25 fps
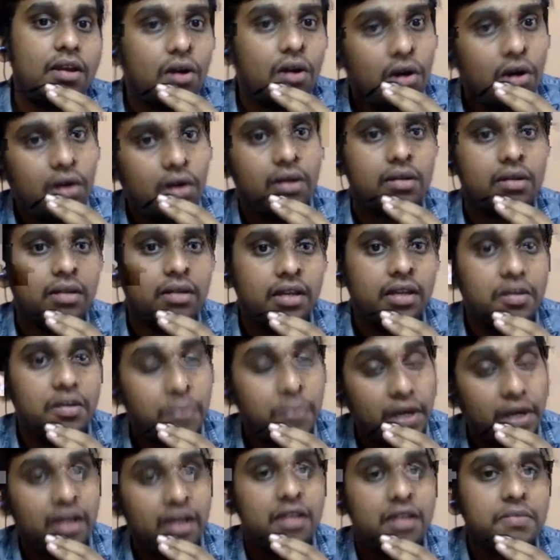or in
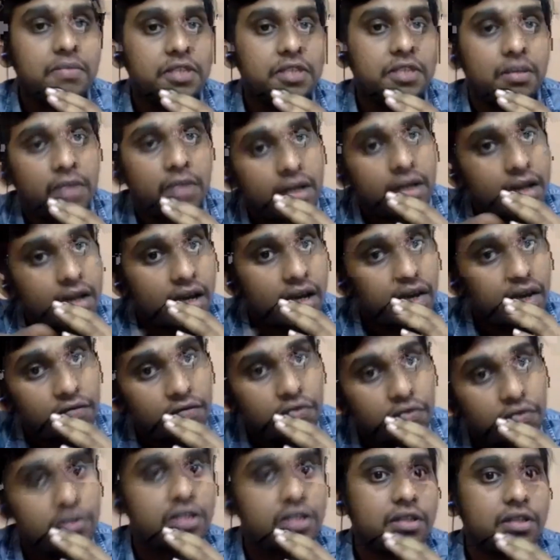prelims they might
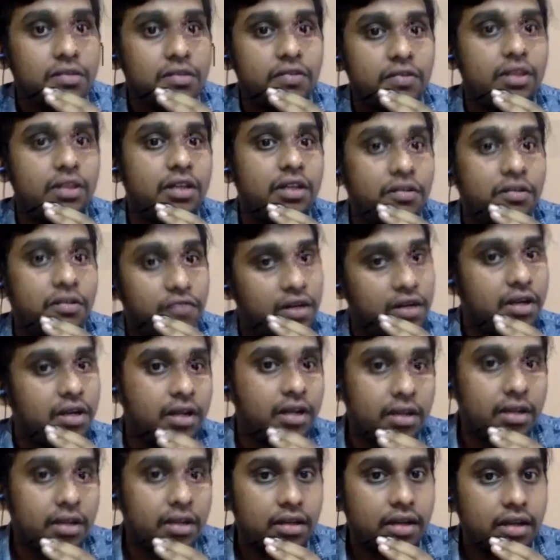confuse us with different
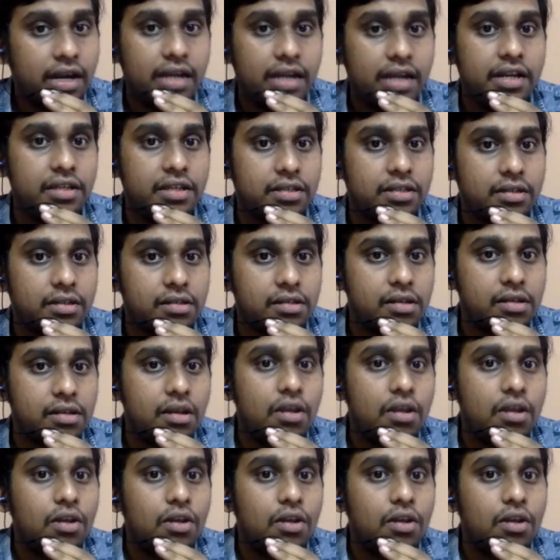conditions.